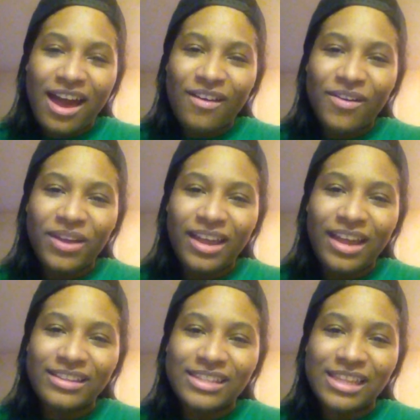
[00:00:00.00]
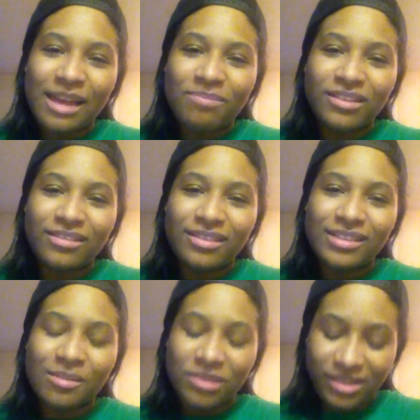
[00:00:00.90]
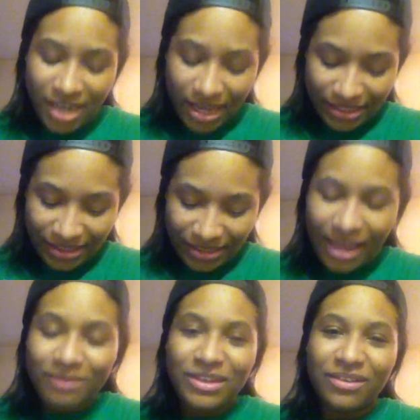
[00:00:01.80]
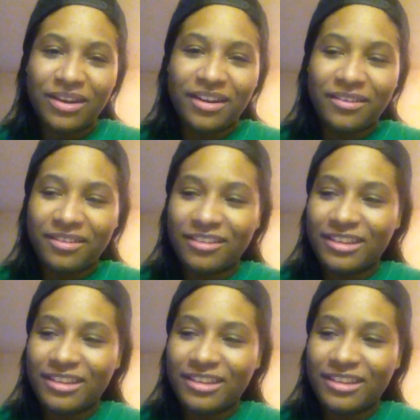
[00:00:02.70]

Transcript: I'll go ahead and slap some of Jackson's names on there